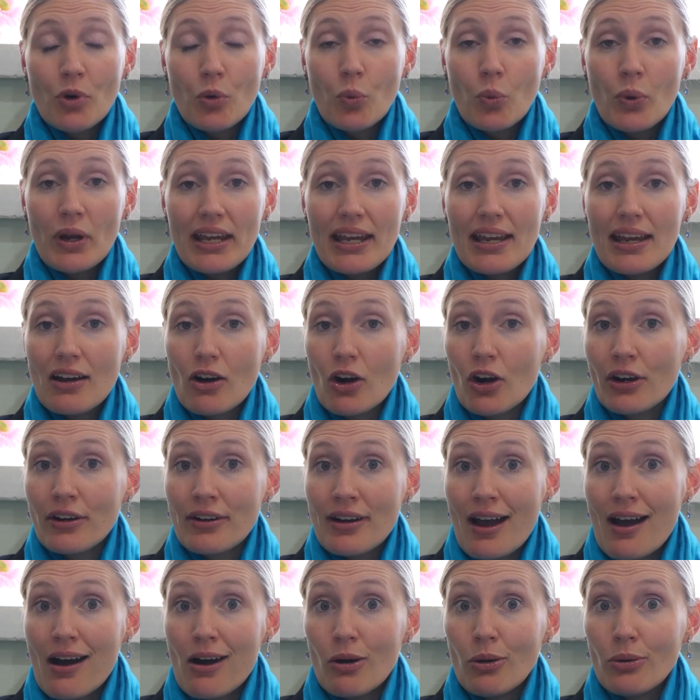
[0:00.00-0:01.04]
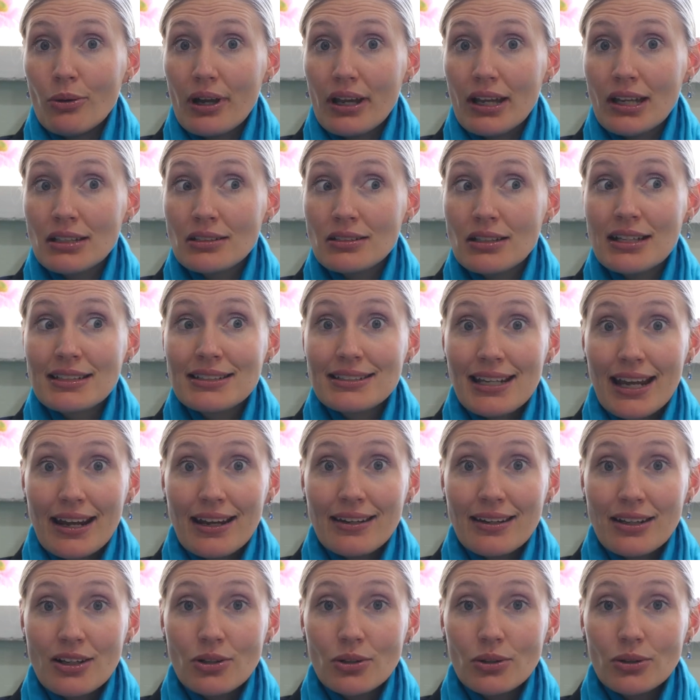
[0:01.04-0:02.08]
we are now in a
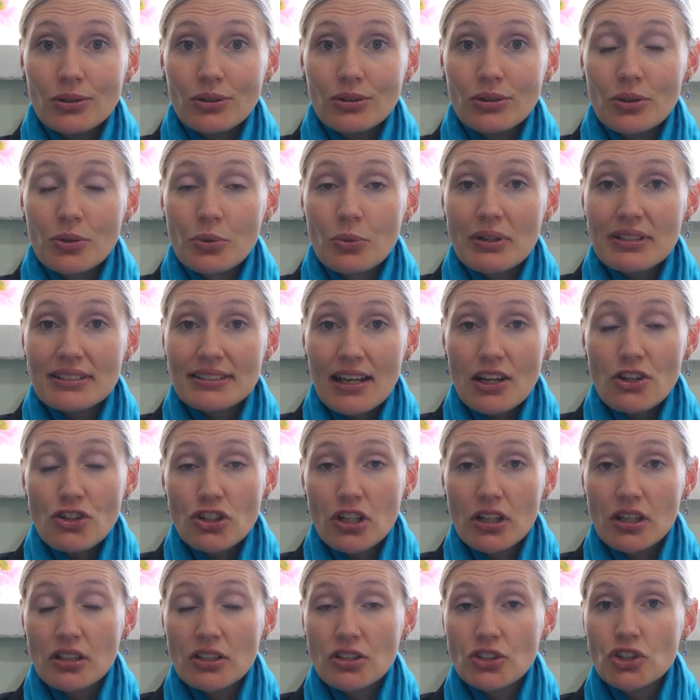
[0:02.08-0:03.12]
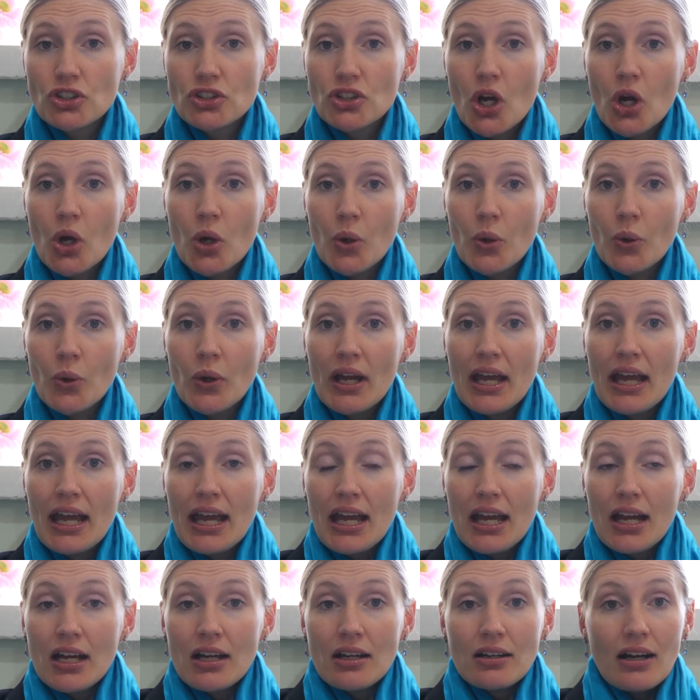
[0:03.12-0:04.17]
technical recession. So
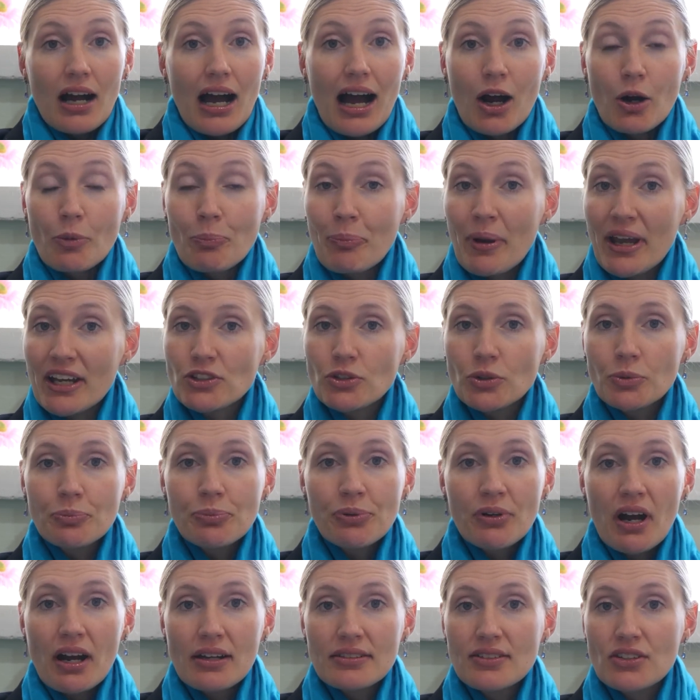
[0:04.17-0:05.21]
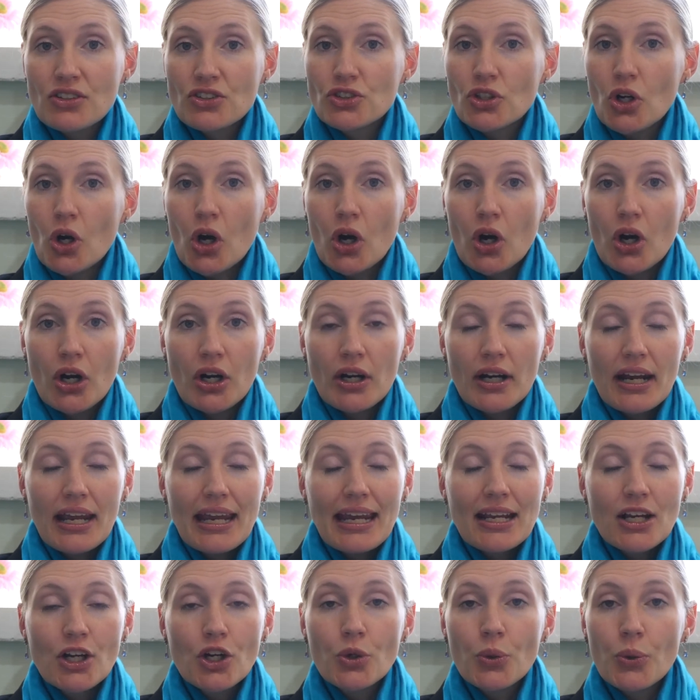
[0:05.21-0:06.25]
our petrol prices are
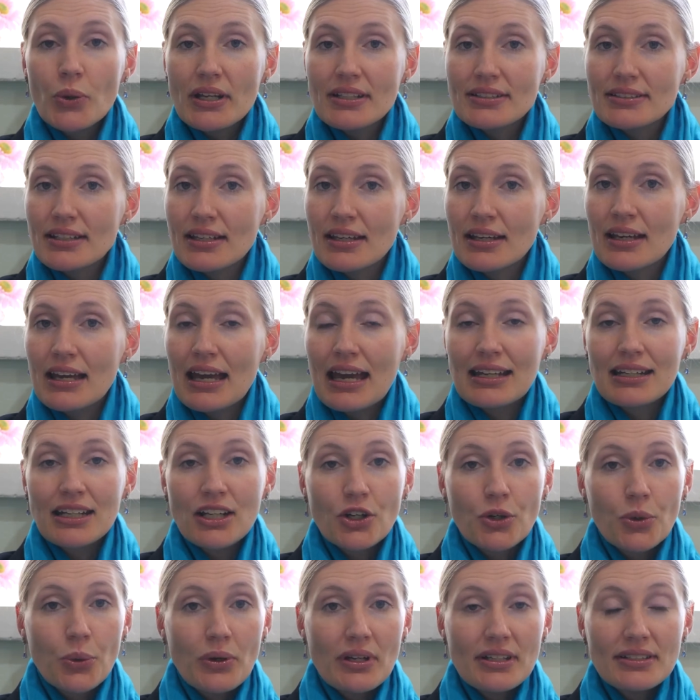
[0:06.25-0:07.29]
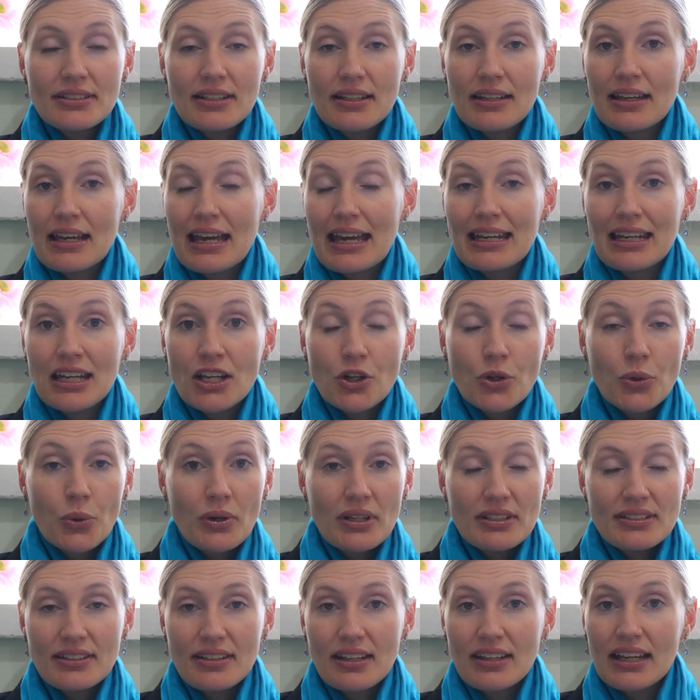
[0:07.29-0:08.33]
increasing and increasing and
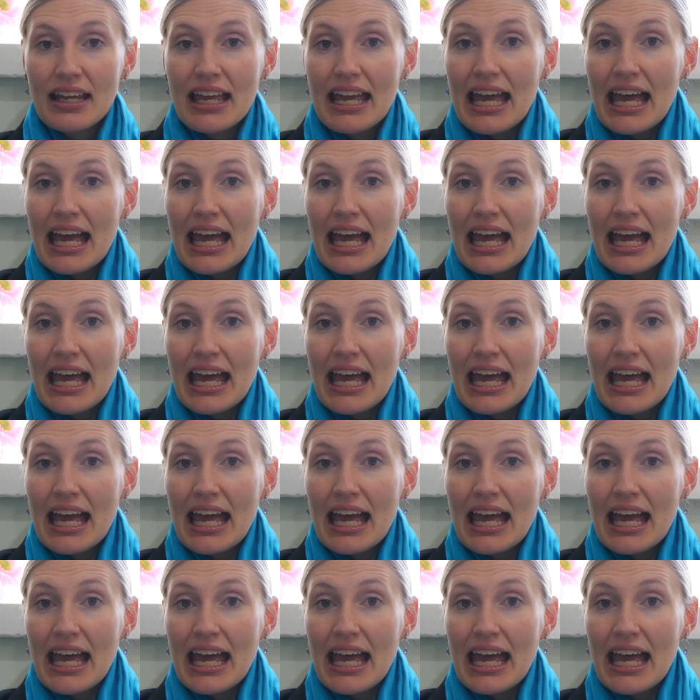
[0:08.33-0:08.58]
increasing.